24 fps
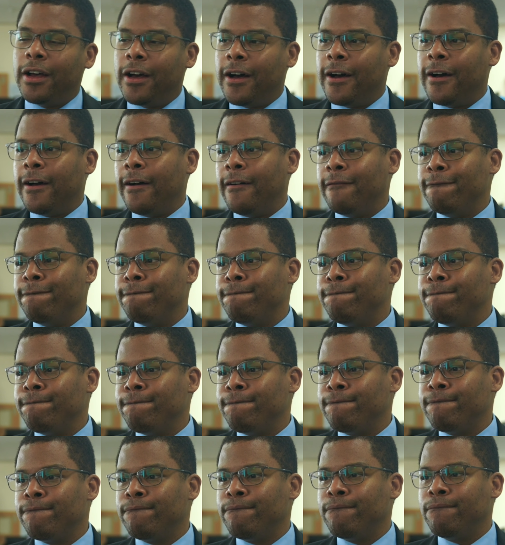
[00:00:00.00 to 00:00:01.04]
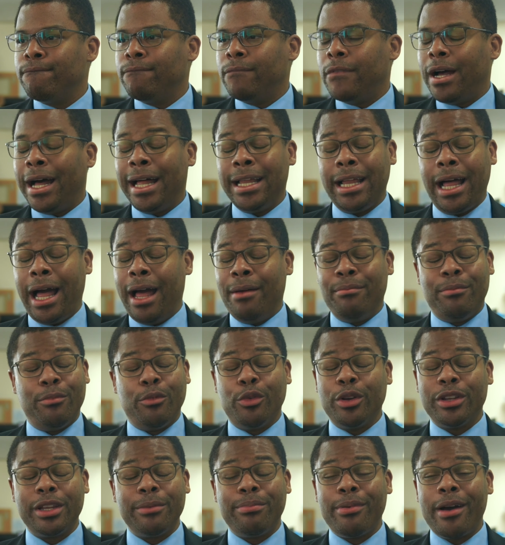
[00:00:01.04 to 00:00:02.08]
Um, I, I'm
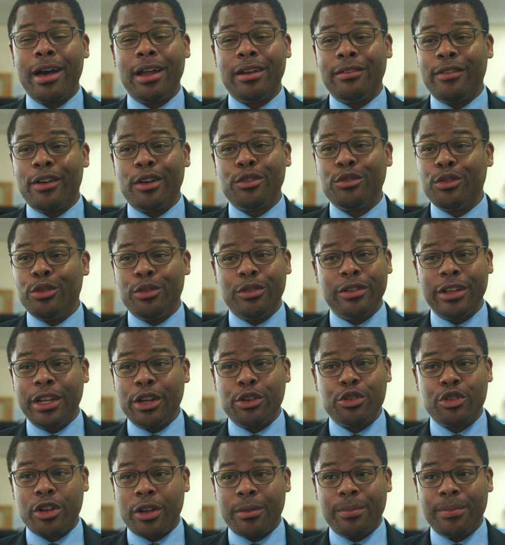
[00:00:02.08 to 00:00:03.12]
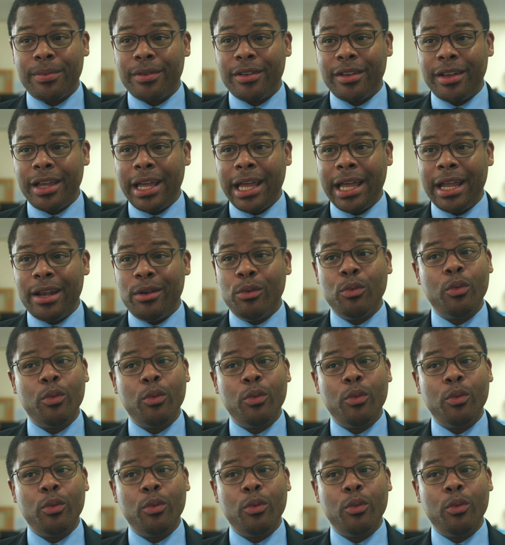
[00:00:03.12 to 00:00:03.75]
really proud of our student leadership and